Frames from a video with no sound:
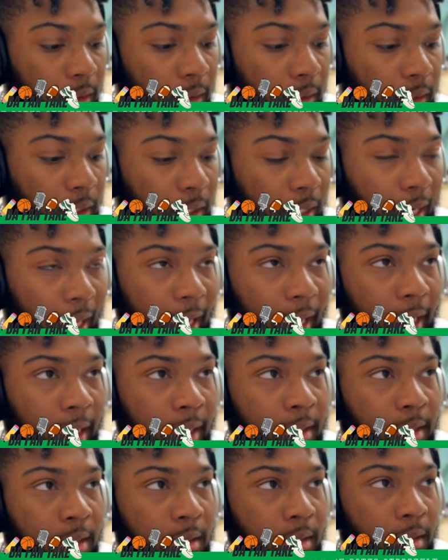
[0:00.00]
on the
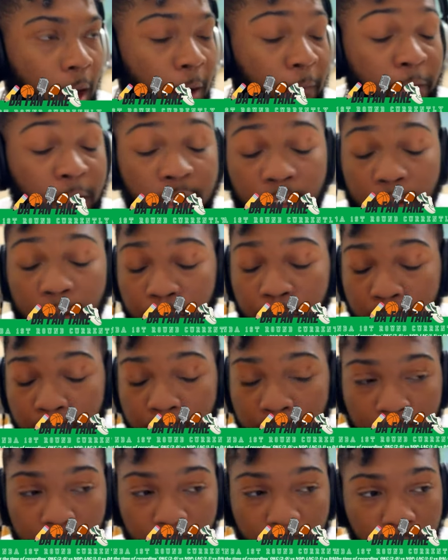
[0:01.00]
last offensive
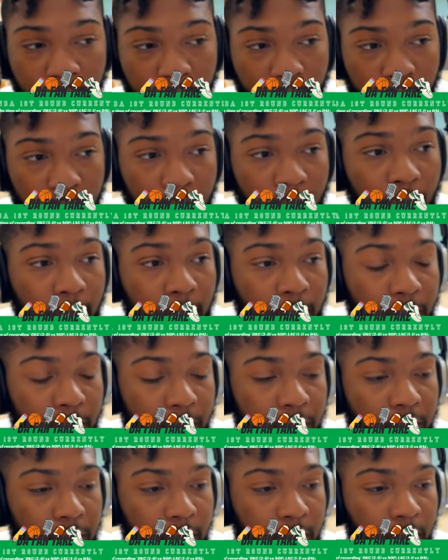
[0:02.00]
position for the
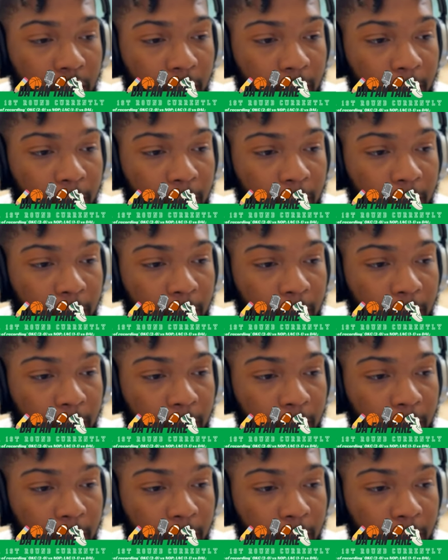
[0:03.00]
Lakers.